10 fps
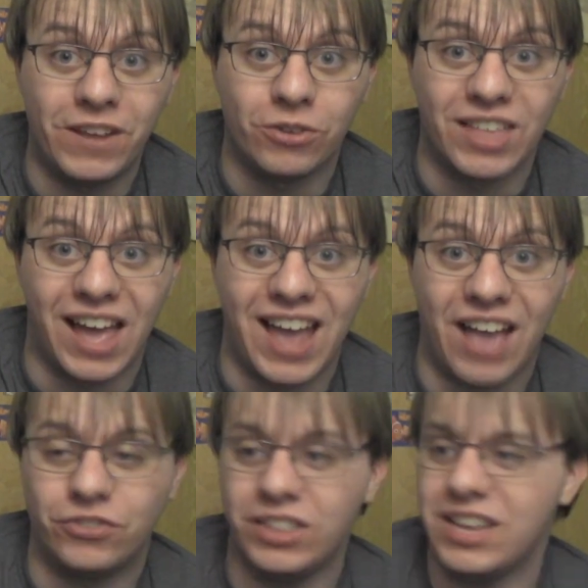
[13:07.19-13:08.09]
figure that I
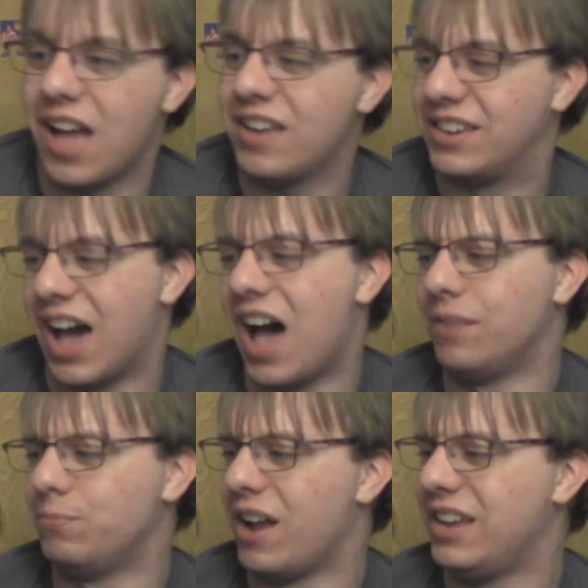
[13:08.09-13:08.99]
actually
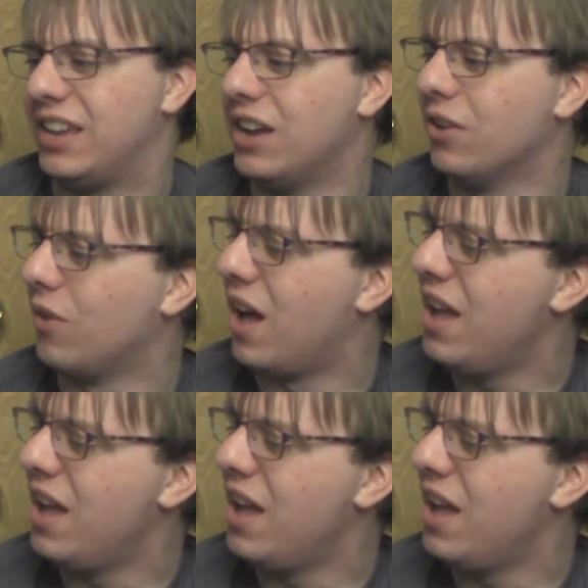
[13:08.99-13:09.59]
got right here.